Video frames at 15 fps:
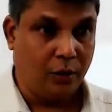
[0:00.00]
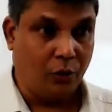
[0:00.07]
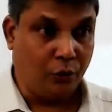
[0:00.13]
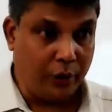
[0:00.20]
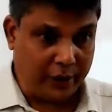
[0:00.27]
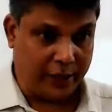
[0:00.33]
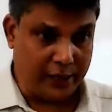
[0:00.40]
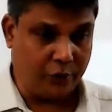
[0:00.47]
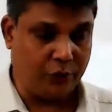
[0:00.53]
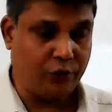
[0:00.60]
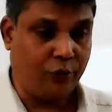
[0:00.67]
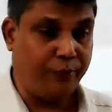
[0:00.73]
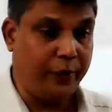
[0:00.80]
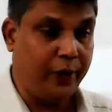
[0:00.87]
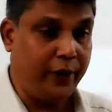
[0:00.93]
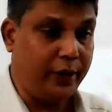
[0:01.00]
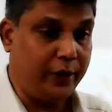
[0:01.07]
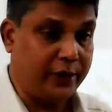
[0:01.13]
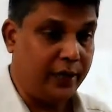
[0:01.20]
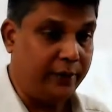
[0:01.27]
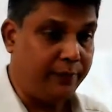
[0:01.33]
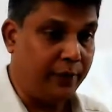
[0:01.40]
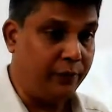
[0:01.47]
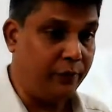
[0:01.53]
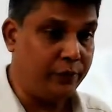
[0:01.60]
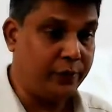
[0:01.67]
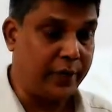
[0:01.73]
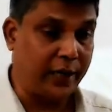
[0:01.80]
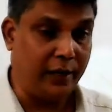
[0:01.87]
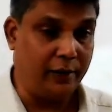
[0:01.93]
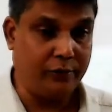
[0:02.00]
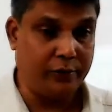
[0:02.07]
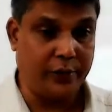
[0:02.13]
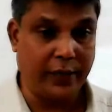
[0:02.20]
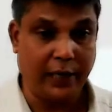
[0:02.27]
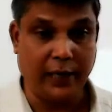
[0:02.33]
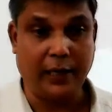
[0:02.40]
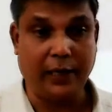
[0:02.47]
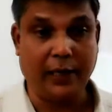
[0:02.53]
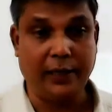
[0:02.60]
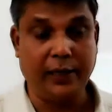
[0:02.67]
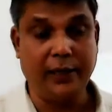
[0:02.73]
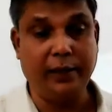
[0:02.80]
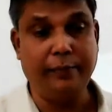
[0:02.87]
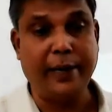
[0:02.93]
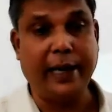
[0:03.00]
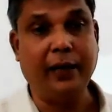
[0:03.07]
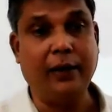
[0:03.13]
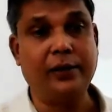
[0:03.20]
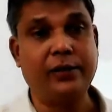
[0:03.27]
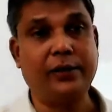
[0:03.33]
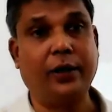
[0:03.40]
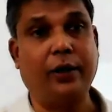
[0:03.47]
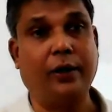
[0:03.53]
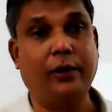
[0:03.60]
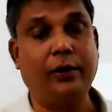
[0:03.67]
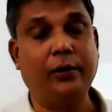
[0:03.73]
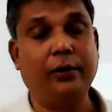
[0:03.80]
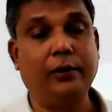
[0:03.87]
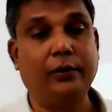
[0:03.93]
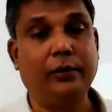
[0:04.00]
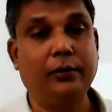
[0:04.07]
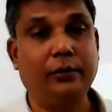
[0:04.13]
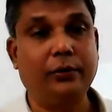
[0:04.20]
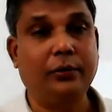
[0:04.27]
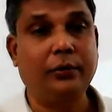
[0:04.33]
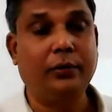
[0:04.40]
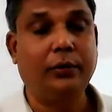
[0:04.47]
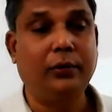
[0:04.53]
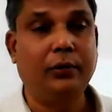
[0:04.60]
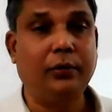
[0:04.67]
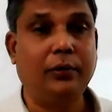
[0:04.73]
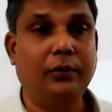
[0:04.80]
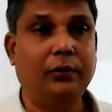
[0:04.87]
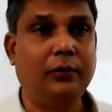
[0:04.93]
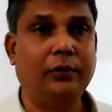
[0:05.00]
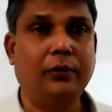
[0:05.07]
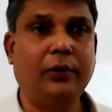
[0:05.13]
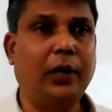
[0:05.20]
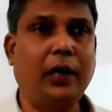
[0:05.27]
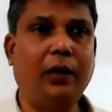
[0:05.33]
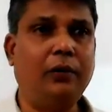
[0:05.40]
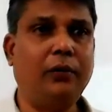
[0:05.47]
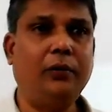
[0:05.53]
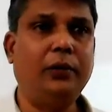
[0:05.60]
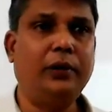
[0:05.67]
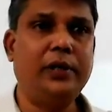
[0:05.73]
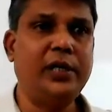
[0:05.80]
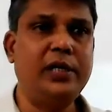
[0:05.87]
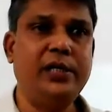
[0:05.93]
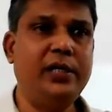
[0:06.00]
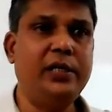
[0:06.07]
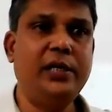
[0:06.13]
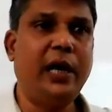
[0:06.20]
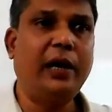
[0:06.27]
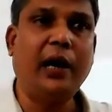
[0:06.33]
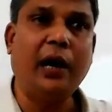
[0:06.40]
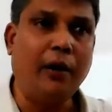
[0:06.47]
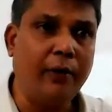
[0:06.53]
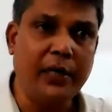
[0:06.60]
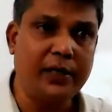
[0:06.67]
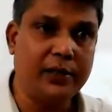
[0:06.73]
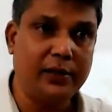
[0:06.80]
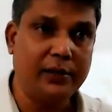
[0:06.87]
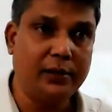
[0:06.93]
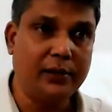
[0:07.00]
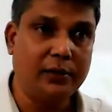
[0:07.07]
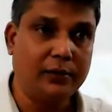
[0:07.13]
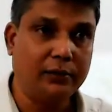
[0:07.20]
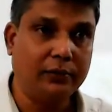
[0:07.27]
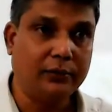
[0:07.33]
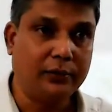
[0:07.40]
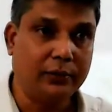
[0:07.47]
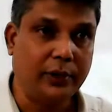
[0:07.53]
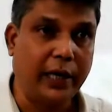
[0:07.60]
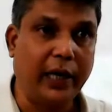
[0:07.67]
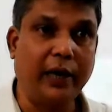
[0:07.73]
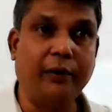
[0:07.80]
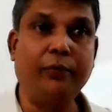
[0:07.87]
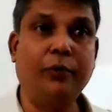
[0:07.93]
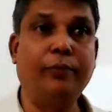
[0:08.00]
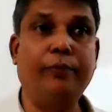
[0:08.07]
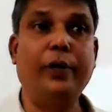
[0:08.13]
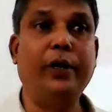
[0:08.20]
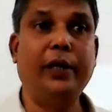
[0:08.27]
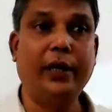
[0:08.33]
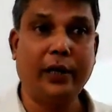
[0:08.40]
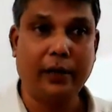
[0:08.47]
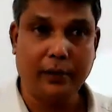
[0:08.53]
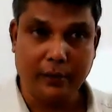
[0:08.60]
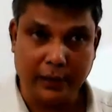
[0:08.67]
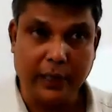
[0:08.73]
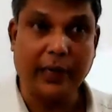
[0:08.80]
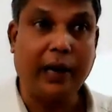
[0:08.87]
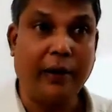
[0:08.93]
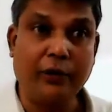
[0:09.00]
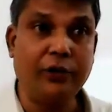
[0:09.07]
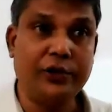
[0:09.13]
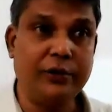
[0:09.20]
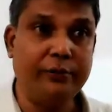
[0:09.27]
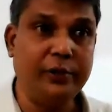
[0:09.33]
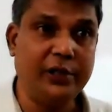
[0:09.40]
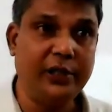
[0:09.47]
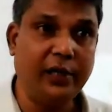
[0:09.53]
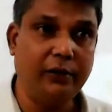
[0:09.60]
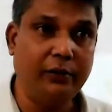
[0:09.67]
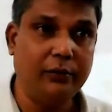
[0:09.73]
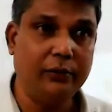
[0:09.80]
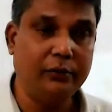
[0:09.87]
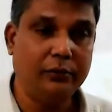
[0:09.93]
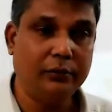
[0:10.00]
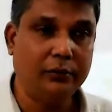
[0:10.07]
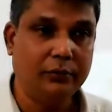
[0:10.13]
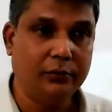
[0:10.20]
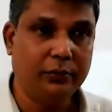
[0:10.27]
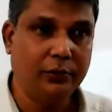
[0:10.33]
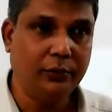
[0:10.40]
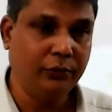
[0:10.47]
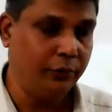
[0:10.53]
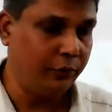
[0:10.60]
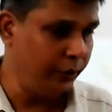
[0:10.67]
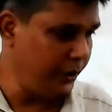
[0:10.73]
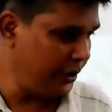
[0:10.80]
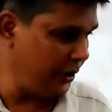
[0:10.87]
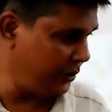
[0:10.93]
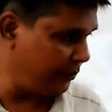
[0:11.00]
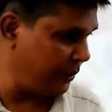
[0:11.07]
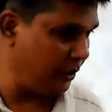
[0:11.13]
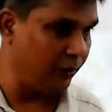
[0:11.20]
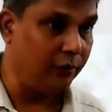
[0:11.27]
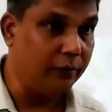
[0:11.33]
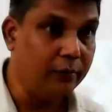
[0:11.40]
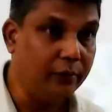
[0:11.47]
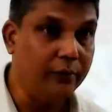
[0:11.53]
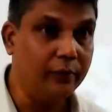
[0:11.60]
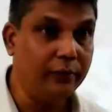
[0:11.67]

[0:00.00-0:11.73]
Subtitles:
When the NGOs opened the self-help groups accounts there, then the bankers thought, now the SSGs are ours. They have opened they are our customers now. Who is this fellow?